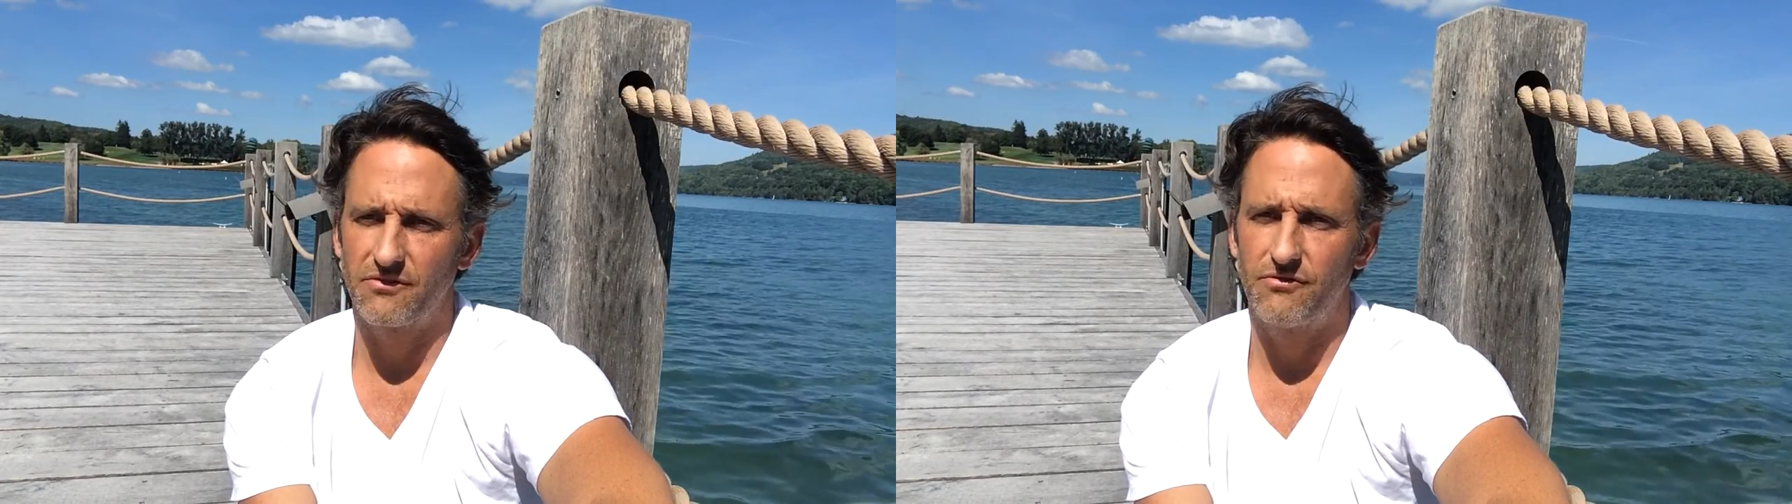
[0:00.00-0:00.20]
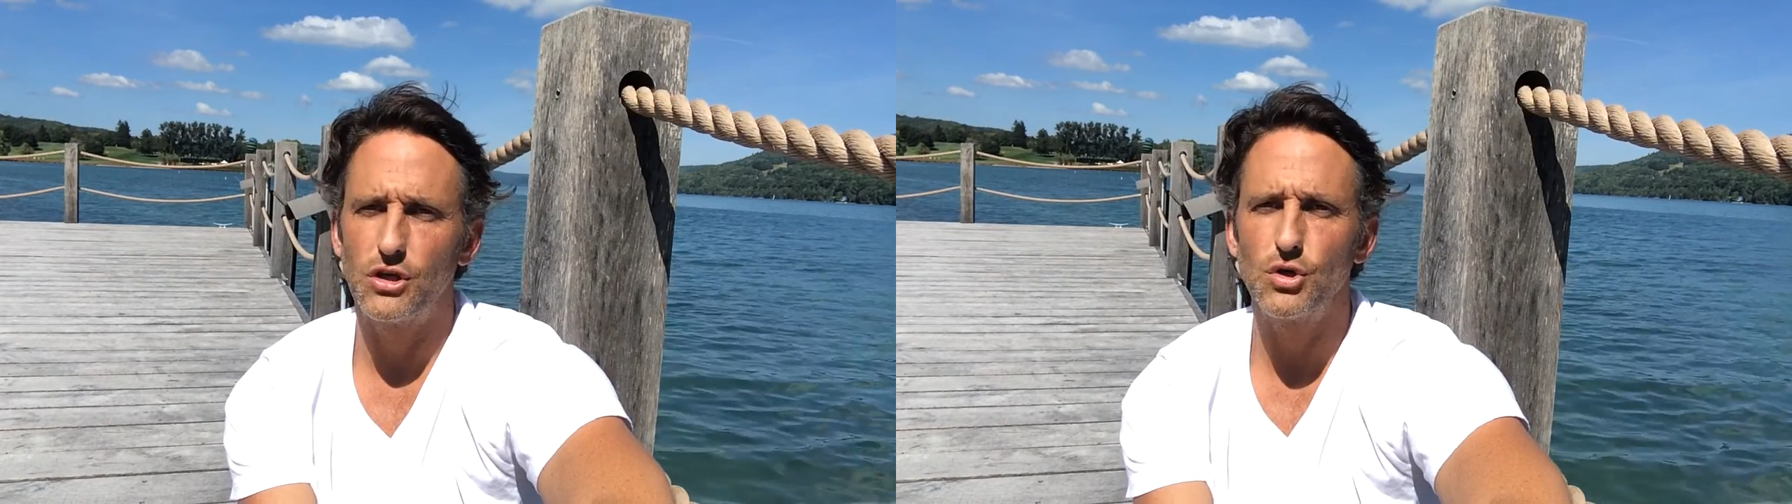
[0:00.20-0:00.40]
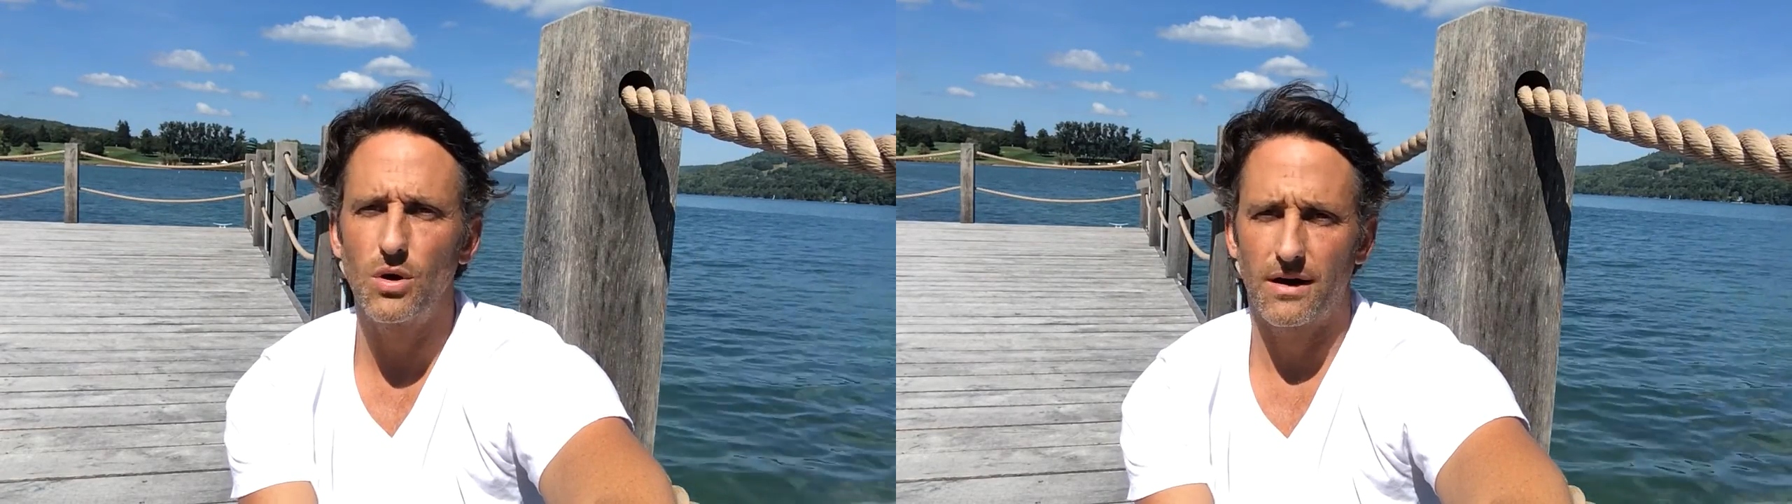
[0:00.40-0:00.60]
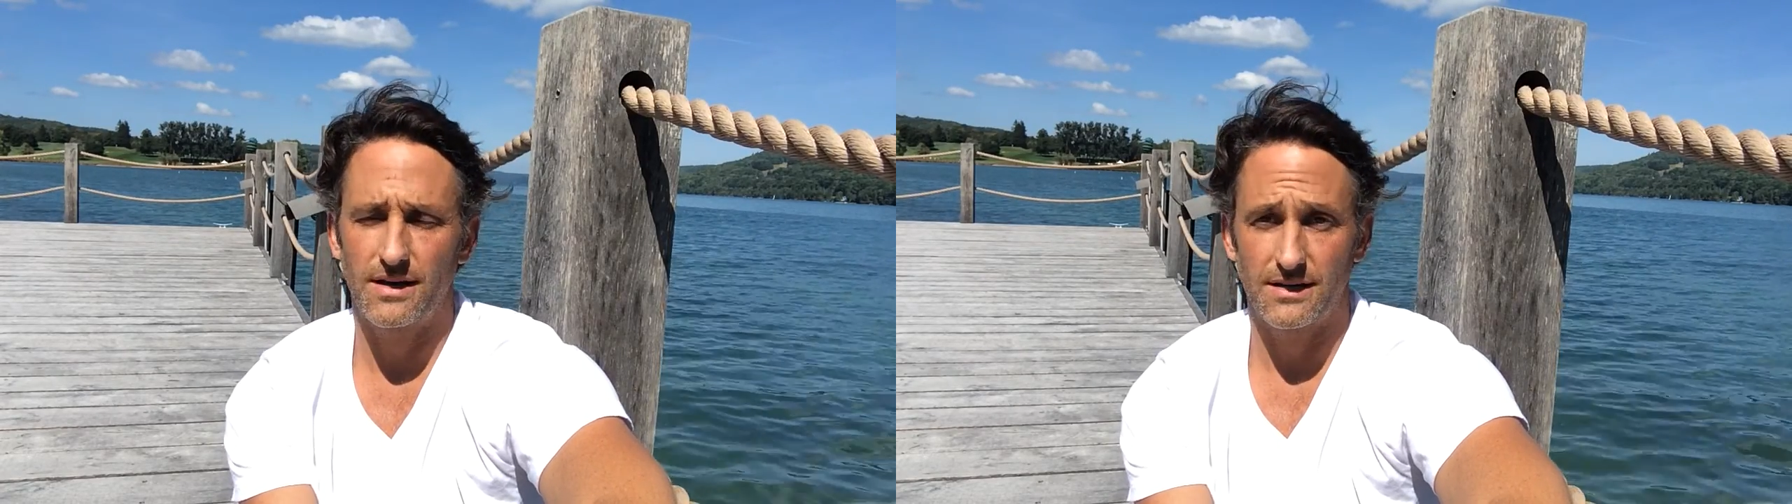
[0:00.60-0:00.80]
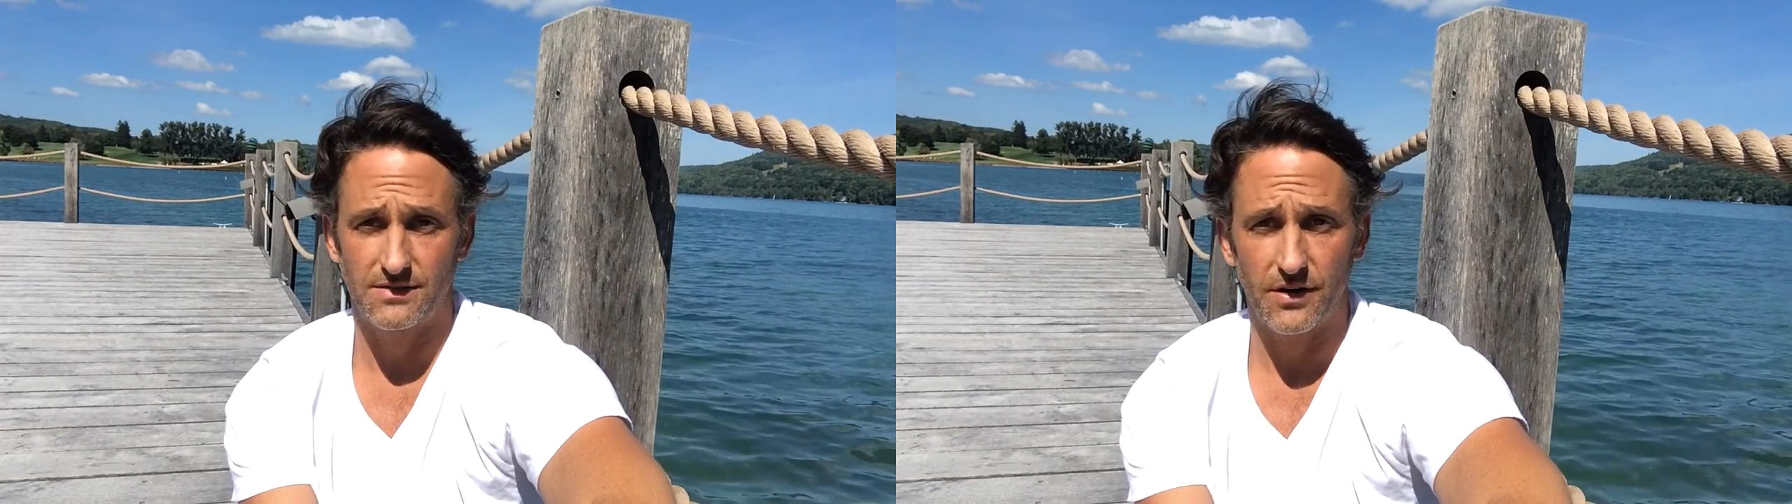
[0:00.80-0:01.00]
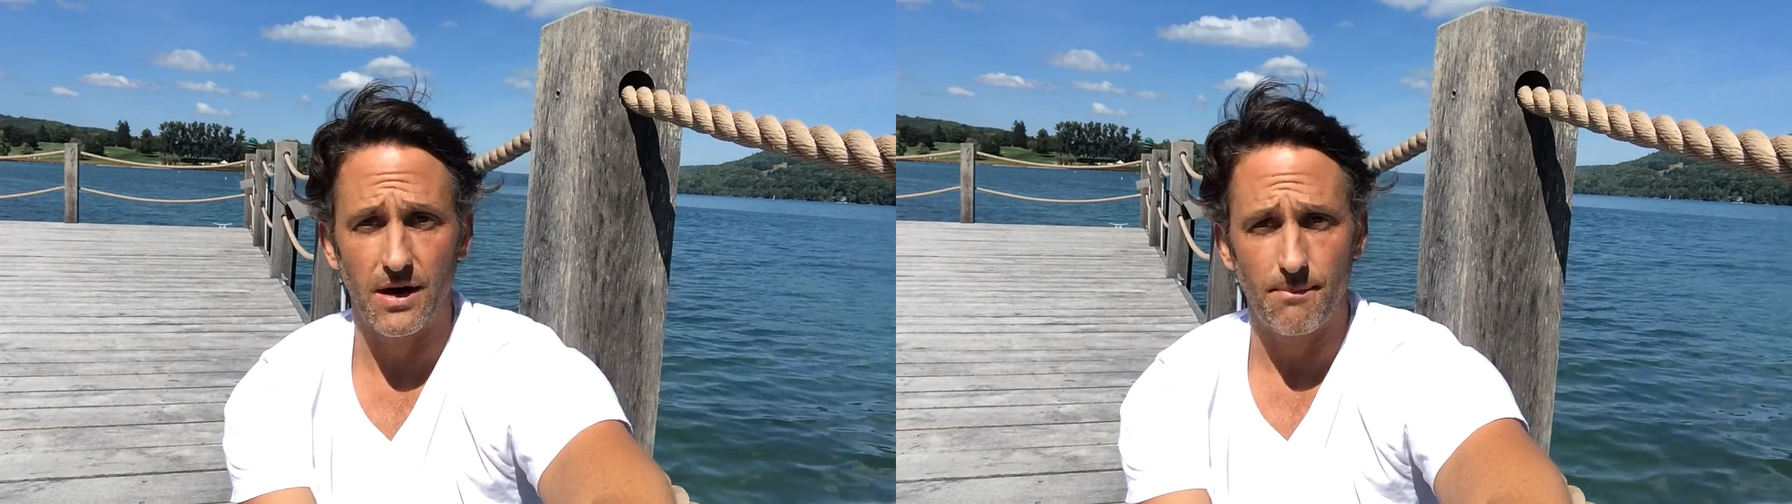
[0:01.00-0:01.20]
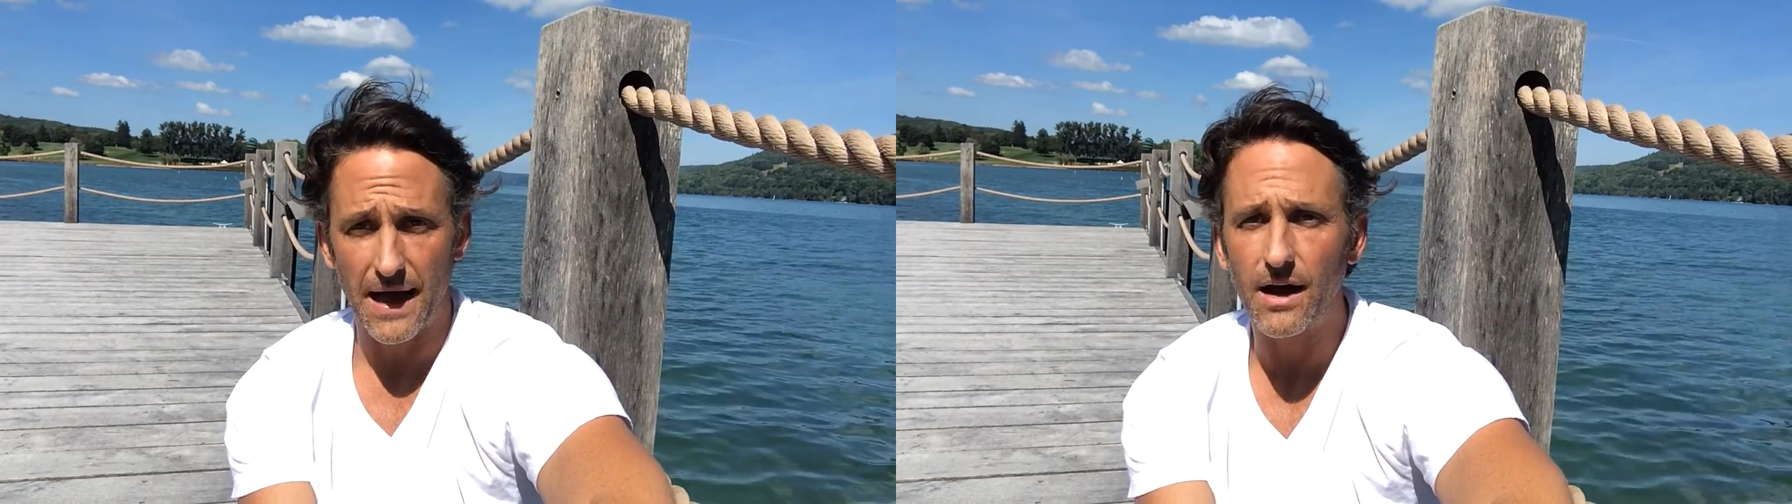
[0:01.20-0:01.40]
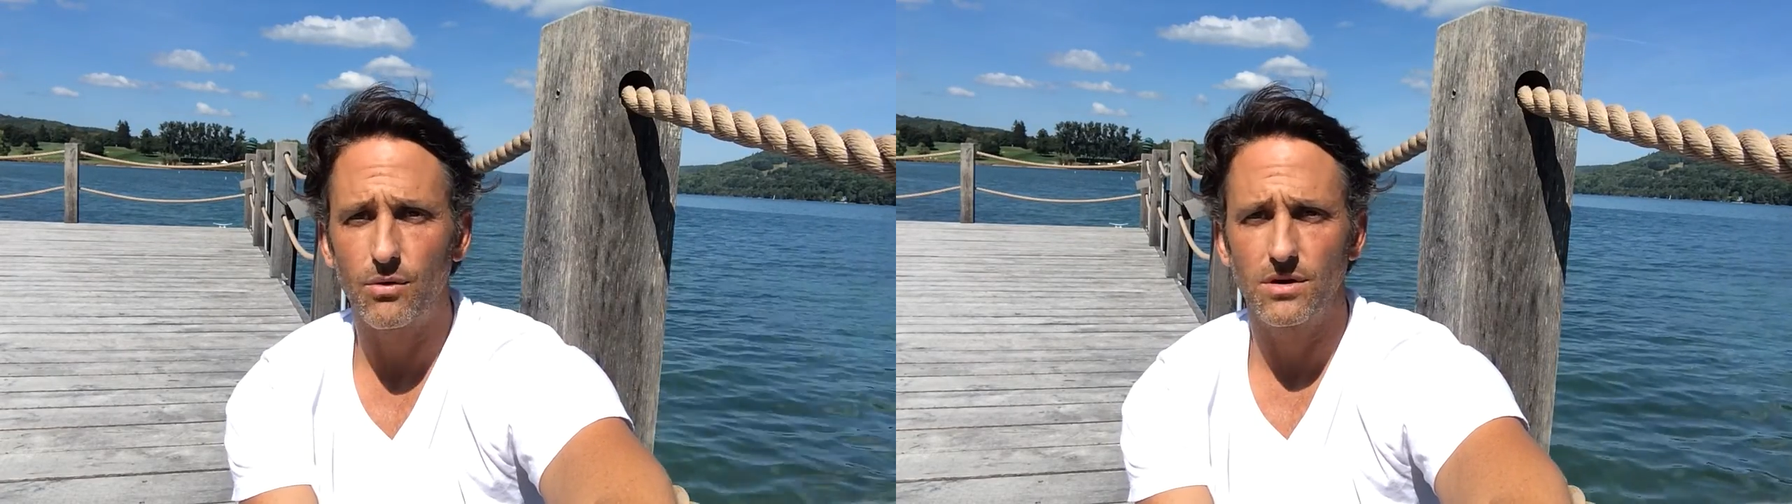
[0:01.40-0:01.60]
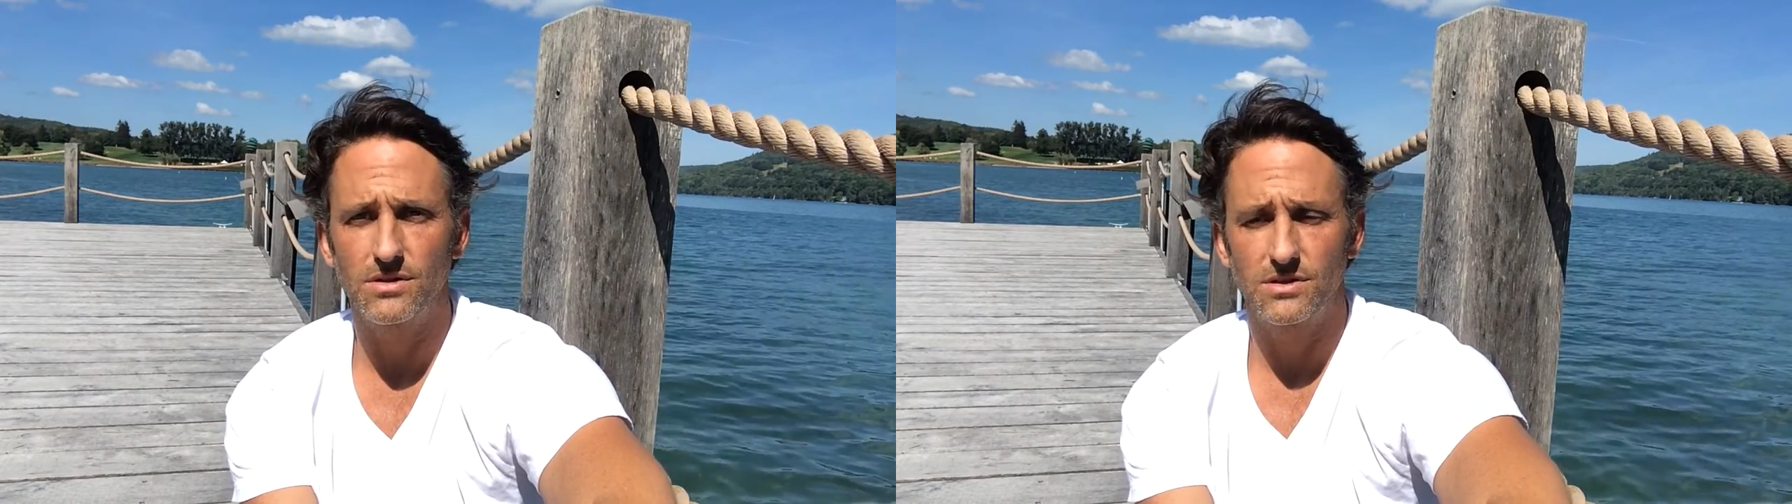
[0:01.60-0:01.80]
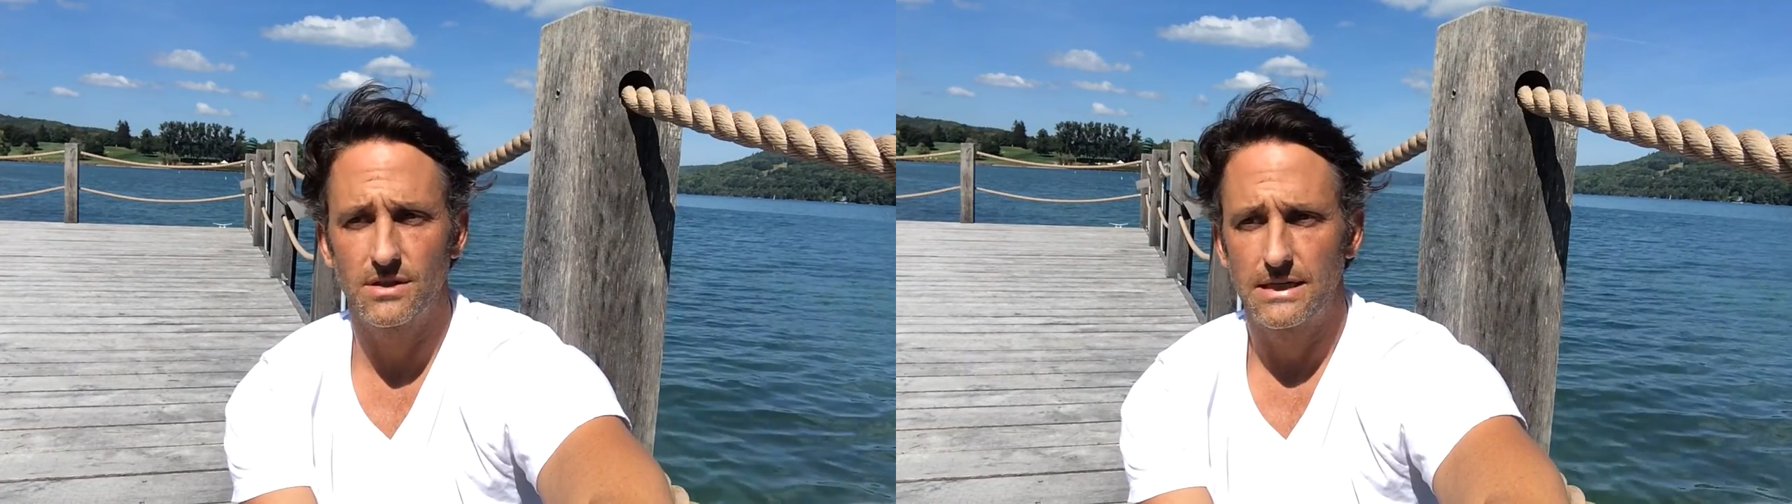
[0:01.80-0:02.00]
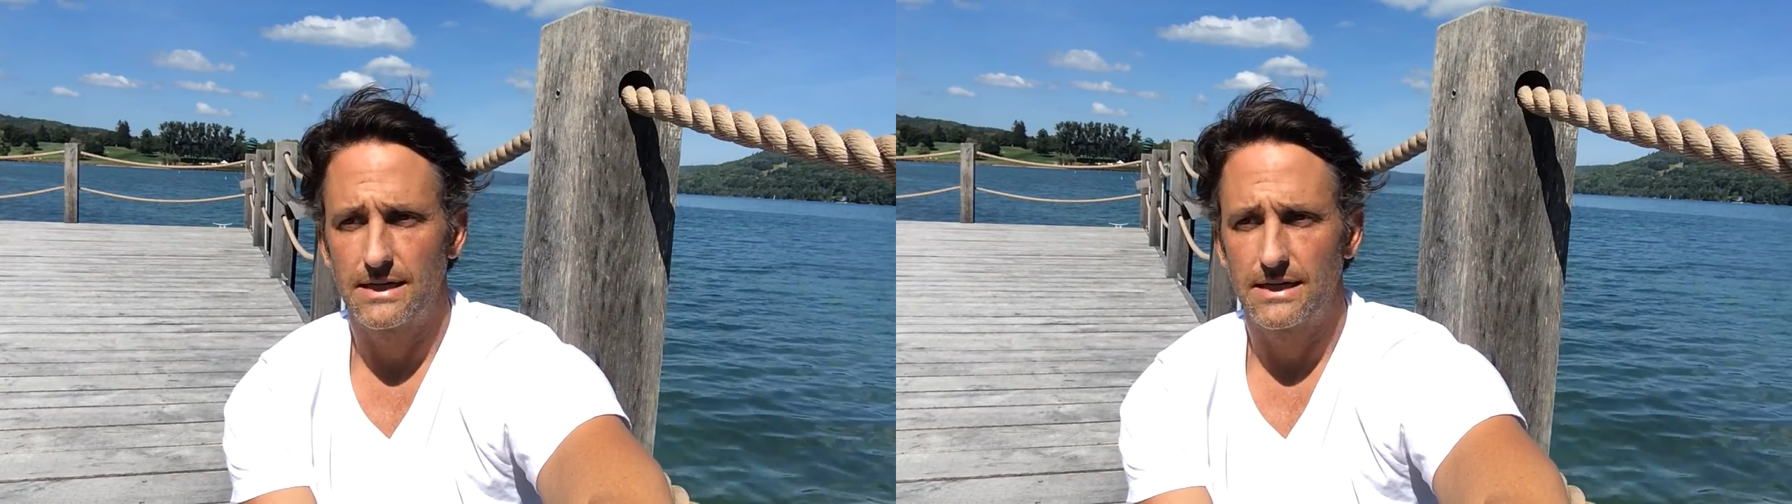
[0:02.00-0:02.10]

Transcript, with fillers: view on it is very backwards